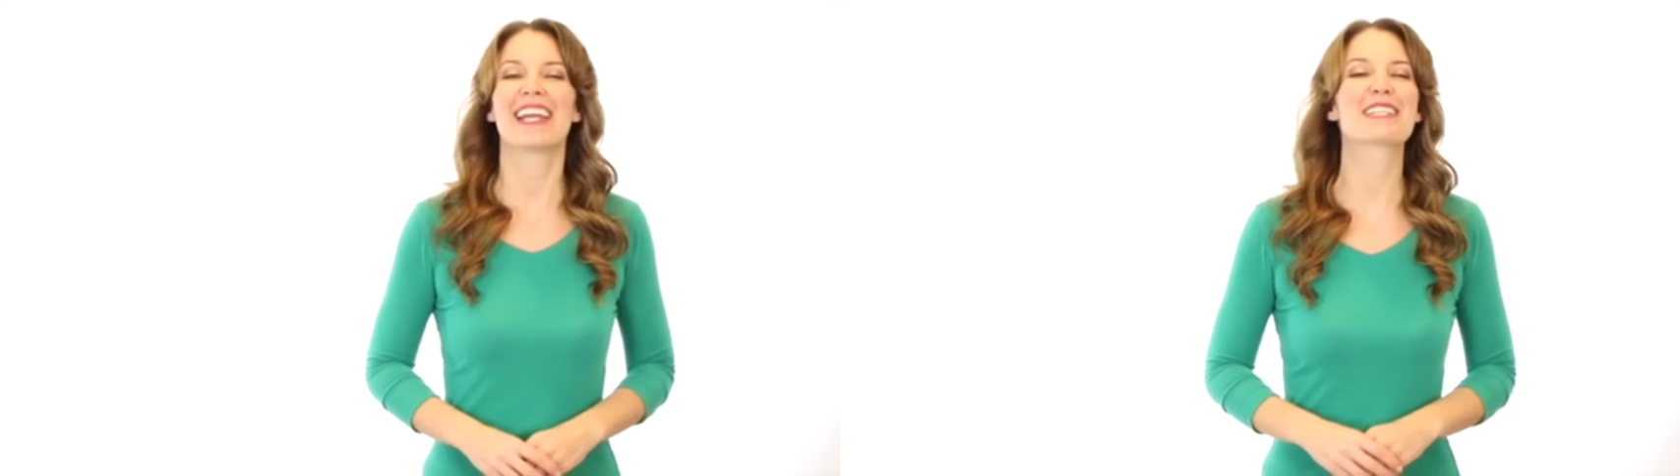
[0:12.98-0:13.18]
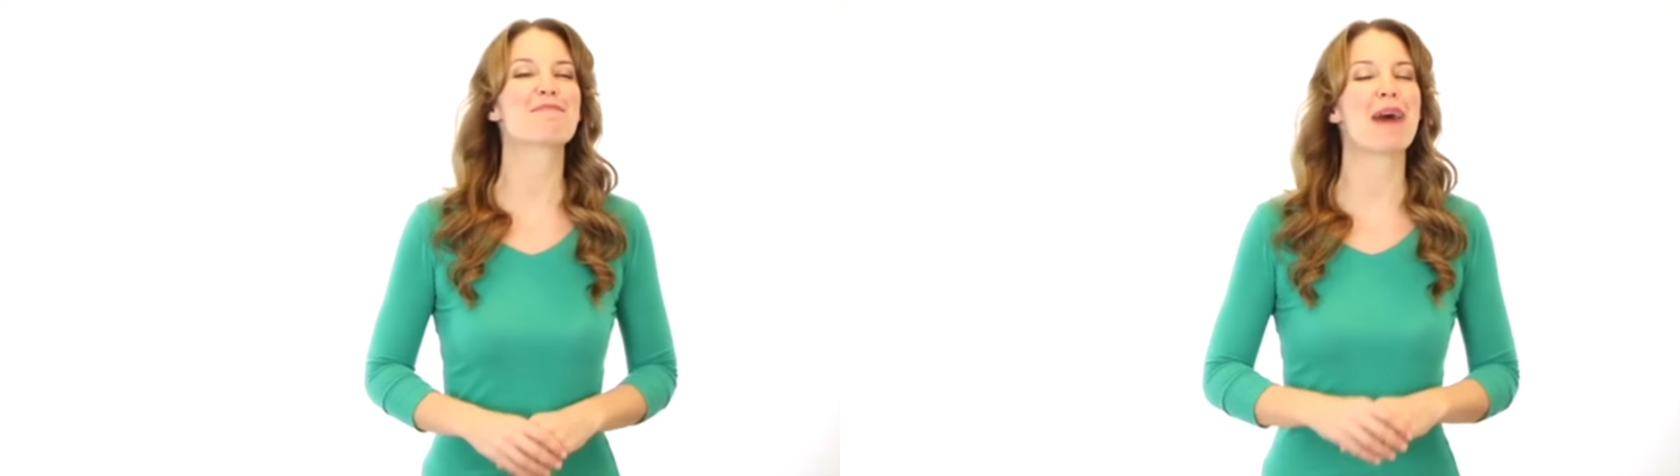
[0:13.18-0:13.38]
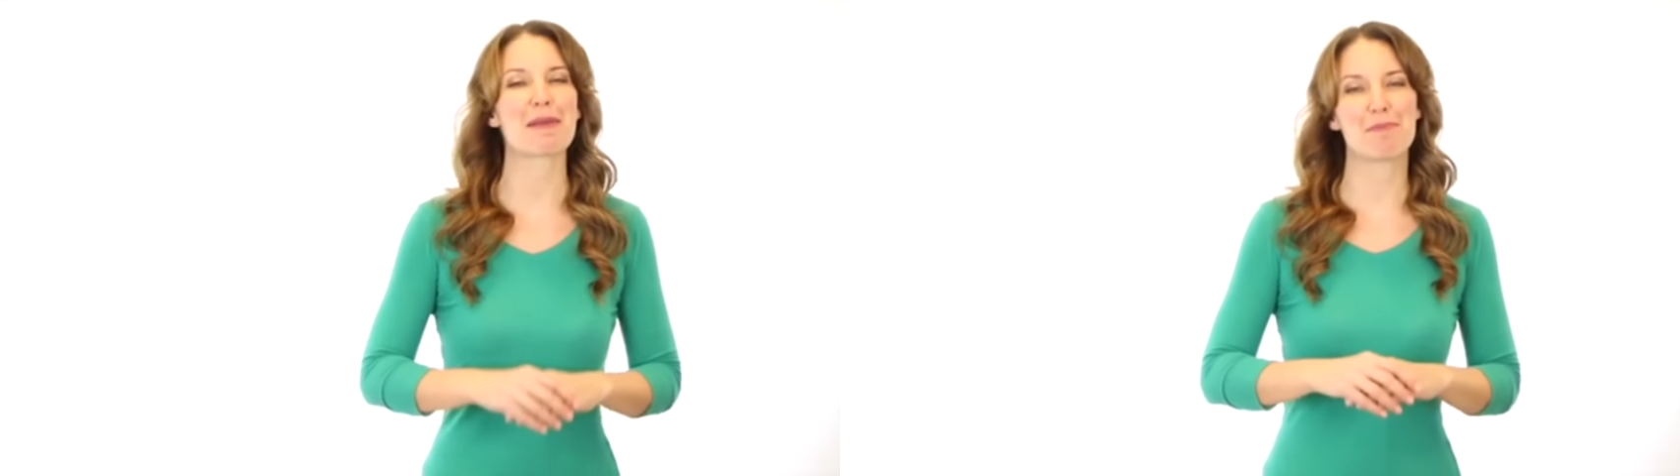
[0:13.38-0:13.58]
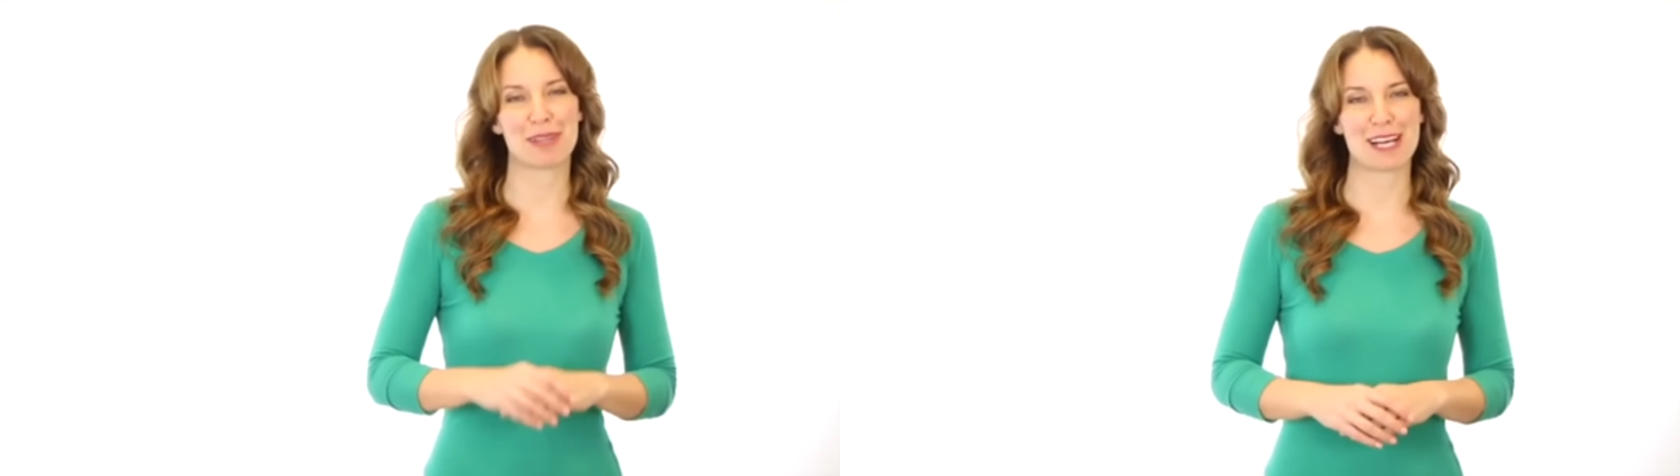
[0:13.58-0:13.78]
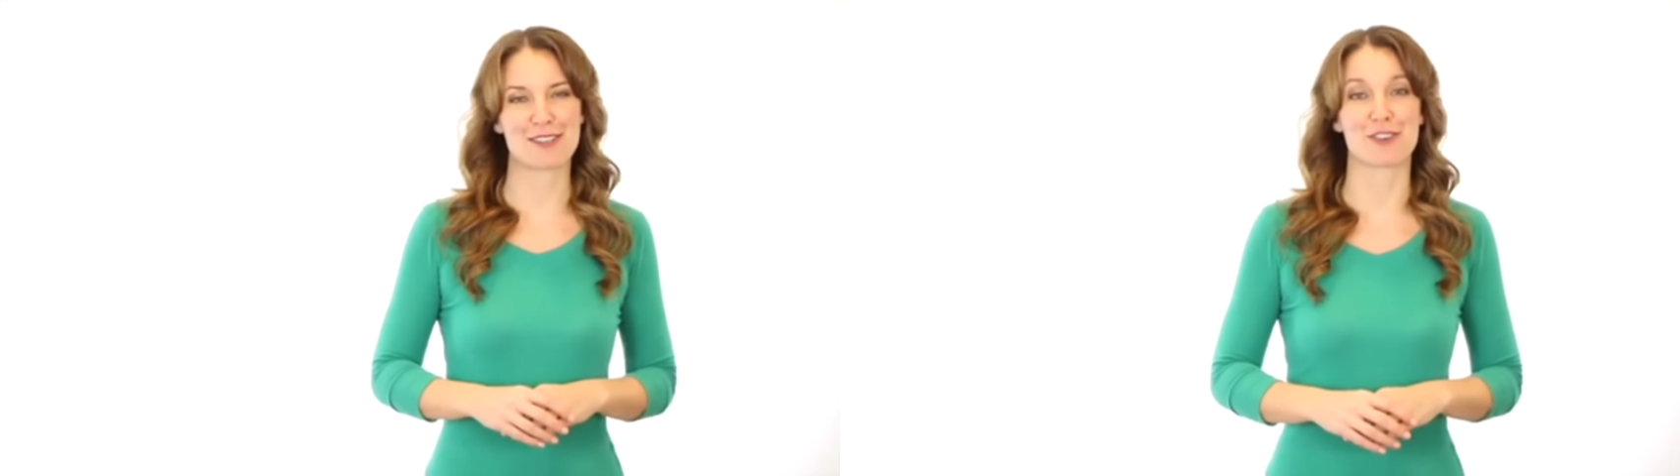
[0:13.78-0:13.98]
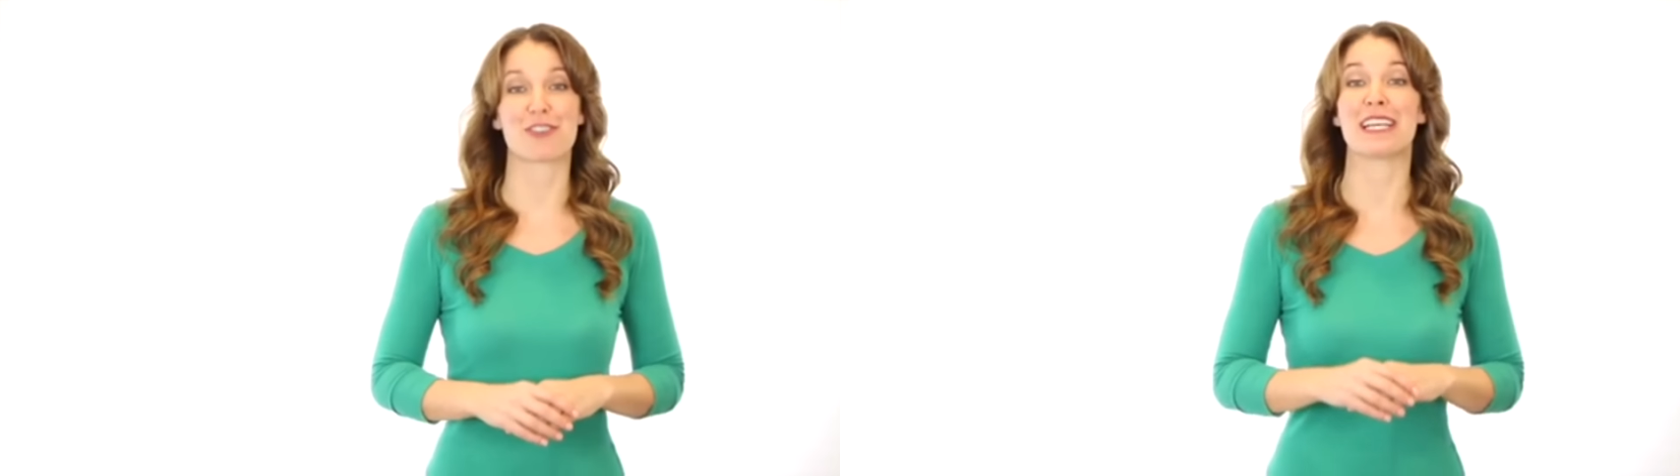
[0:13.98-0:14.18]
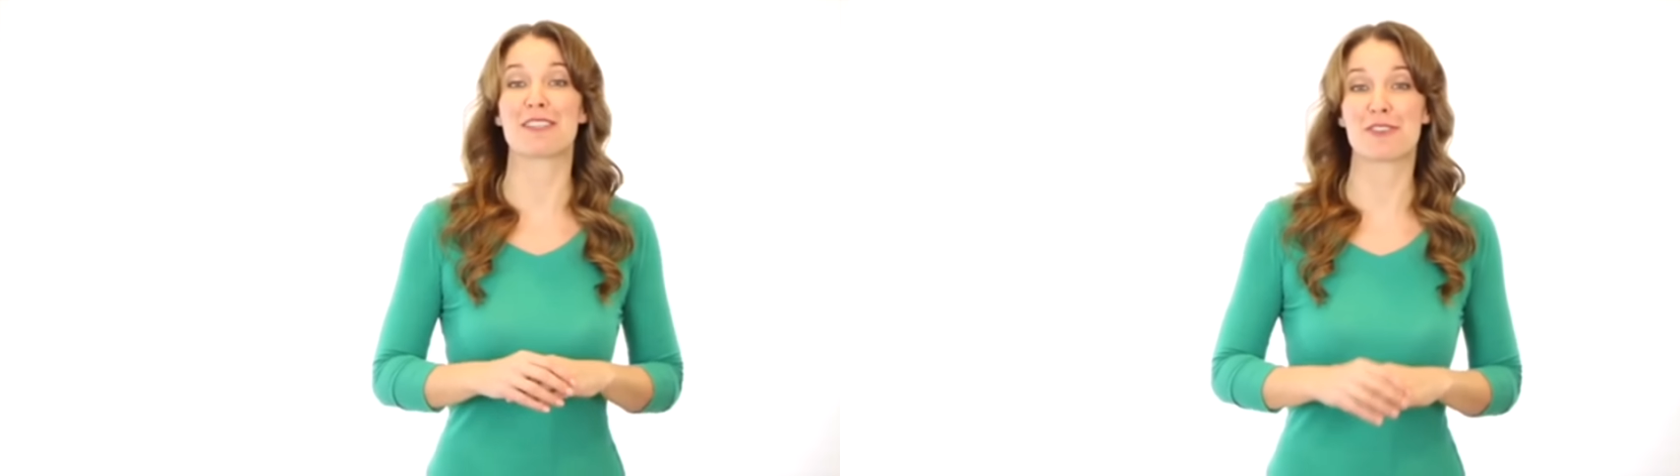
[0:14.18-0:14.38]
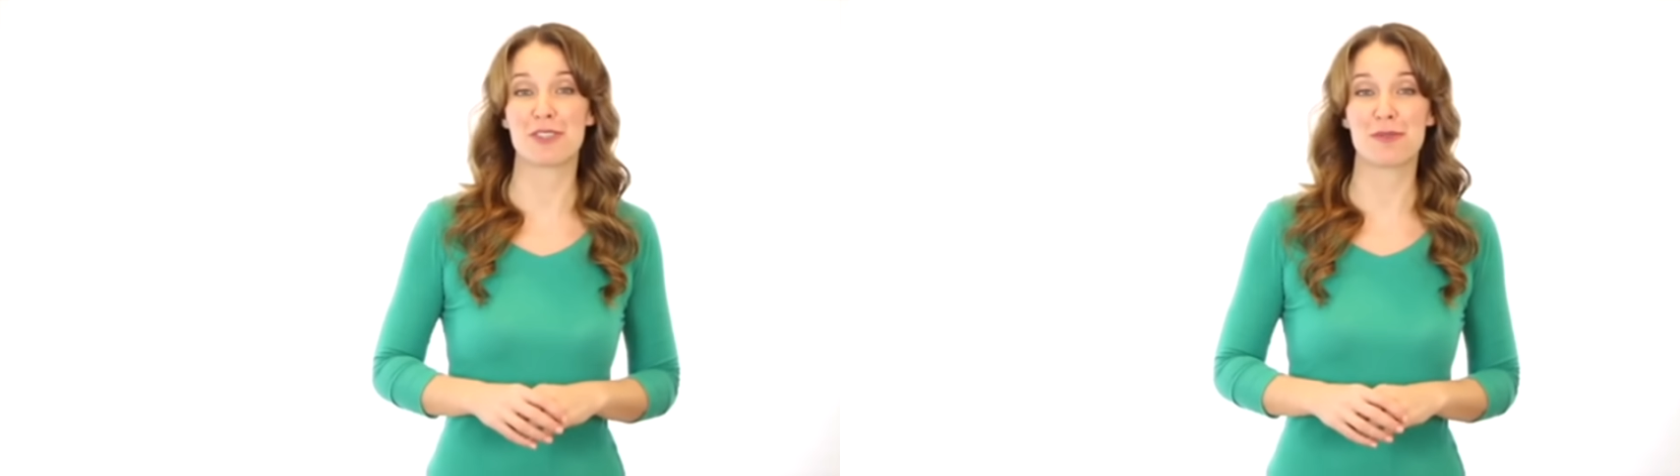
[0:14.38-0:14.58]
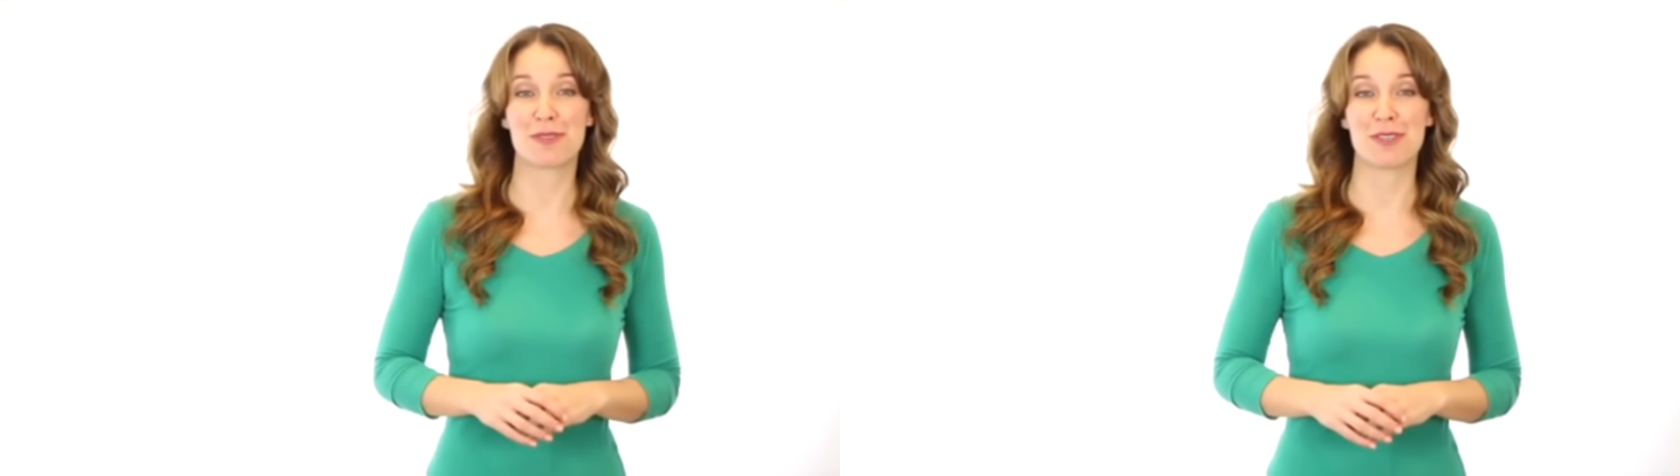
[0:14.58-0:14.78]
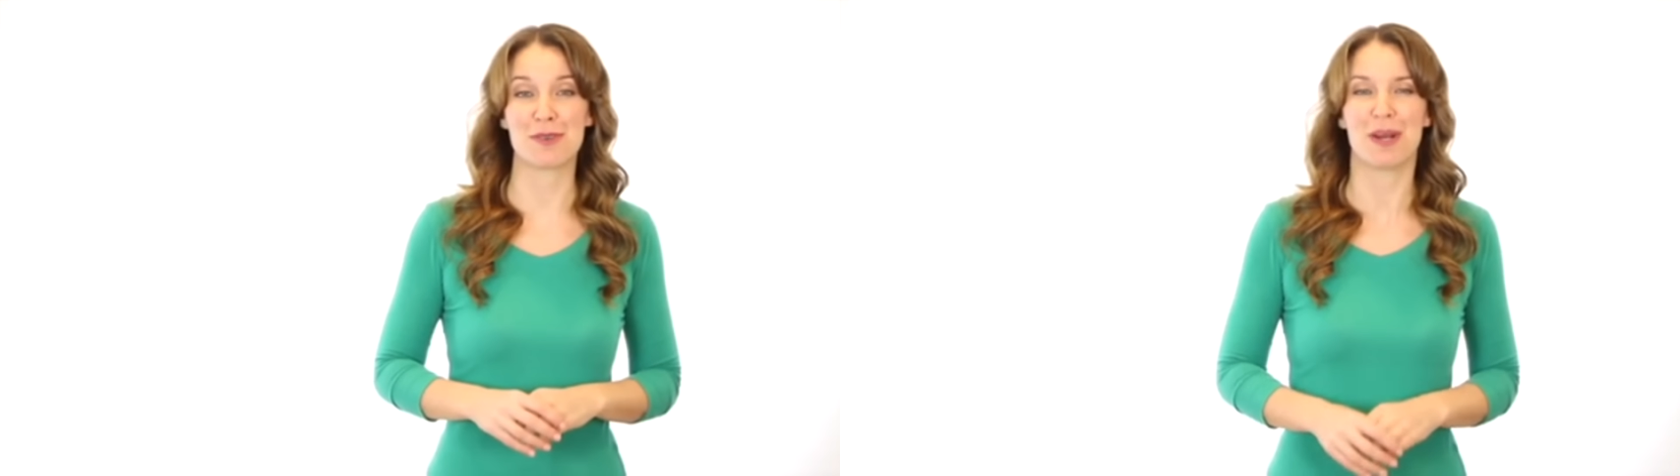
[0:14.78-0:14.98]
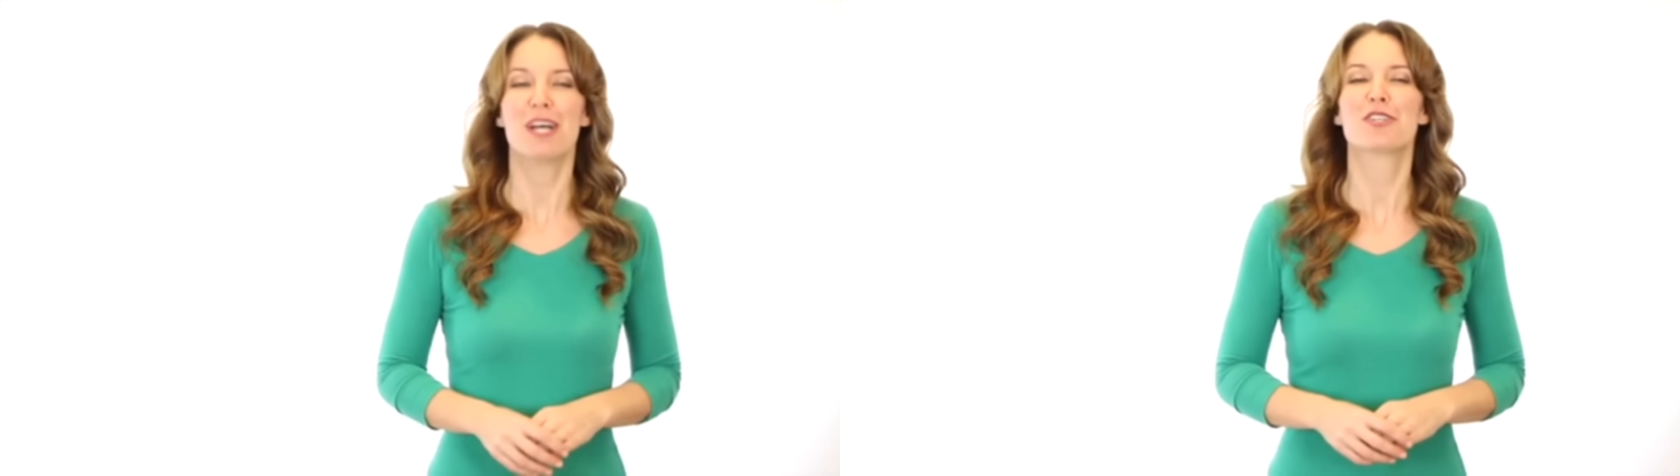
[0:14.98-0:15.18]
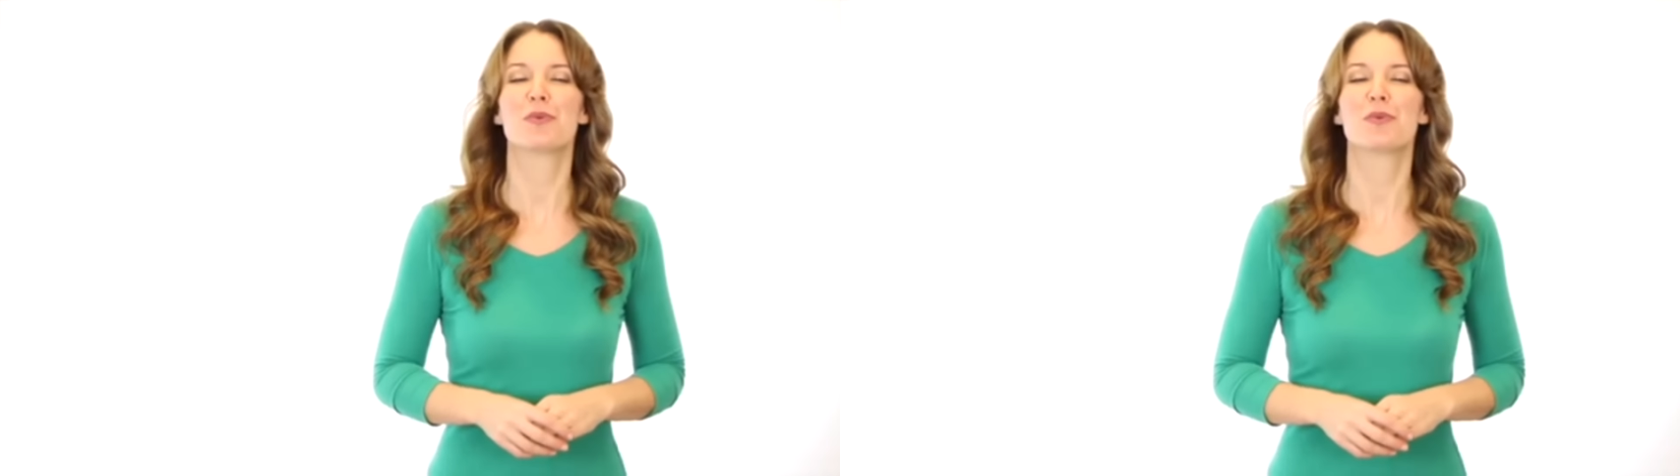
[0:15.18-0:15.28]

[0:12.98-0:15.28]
It is my pleasure to introduce you